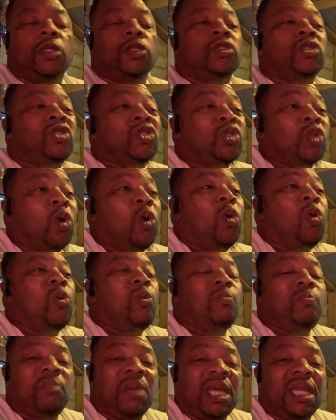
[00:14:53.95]

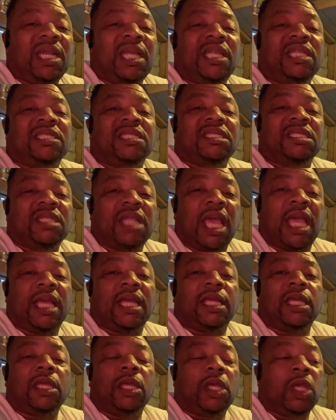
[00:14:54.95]
So many
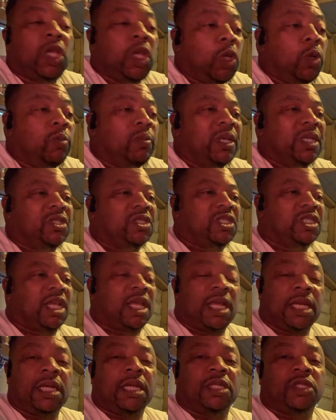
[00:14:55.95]
snake humans
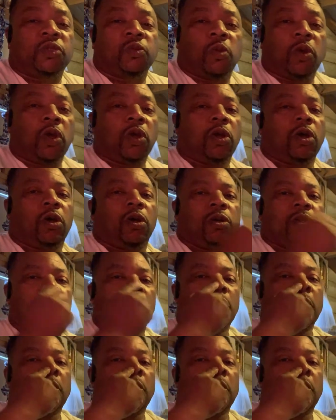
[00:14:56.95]
in this world.